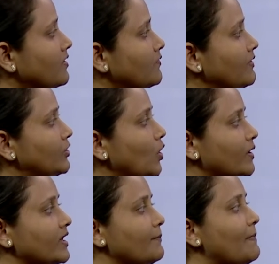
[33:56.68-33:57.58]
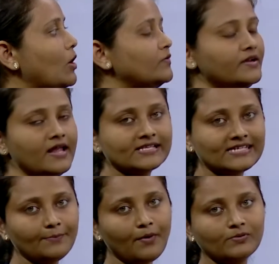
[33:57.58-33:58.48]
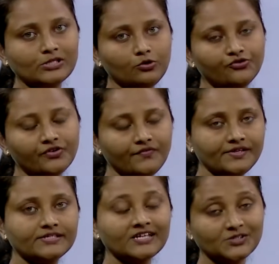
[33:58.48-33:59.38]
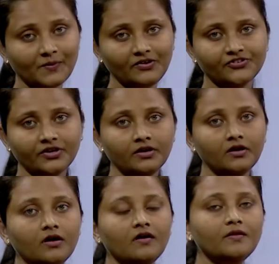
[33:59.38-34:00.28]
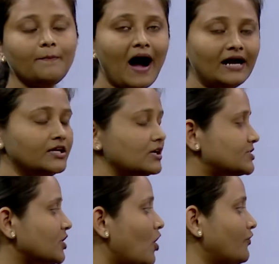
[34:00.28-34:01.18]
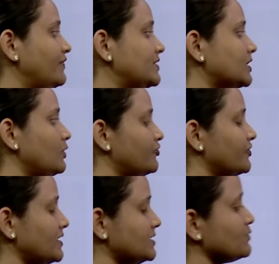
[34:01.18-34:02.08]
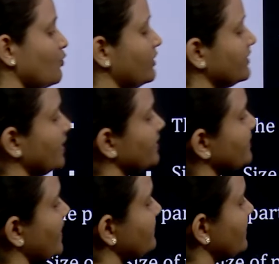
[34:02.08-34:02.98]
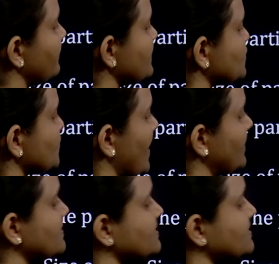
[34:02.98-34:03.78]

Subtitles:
We are talking about the next type of solution, which is suspension. The particles of this solution is what? Greater than 10 raised to minus